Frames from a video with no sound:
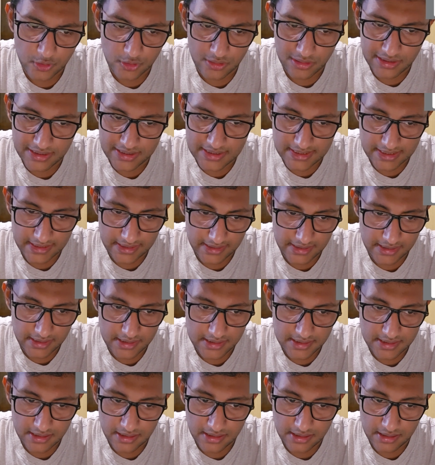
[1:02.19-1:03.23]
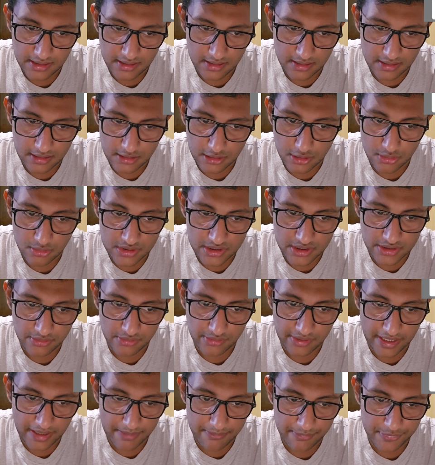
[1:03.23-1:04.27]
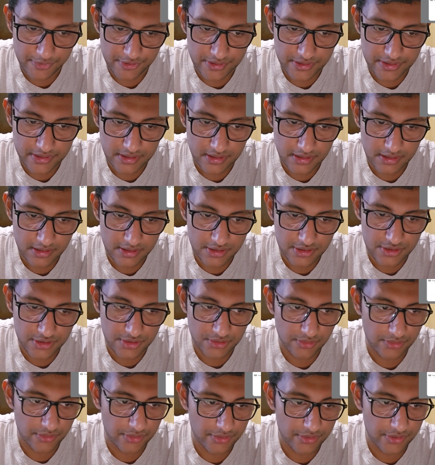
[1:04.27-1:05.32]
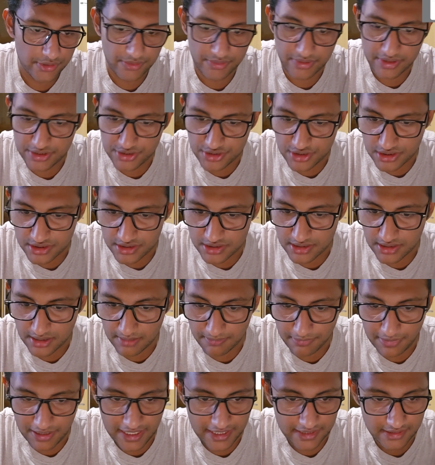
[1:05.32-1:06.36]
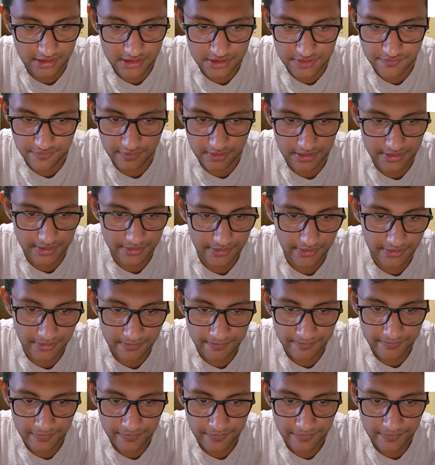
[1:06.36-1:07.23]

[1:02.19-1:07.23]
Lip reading: All these areas are closer to campus, so you can just apply this filter,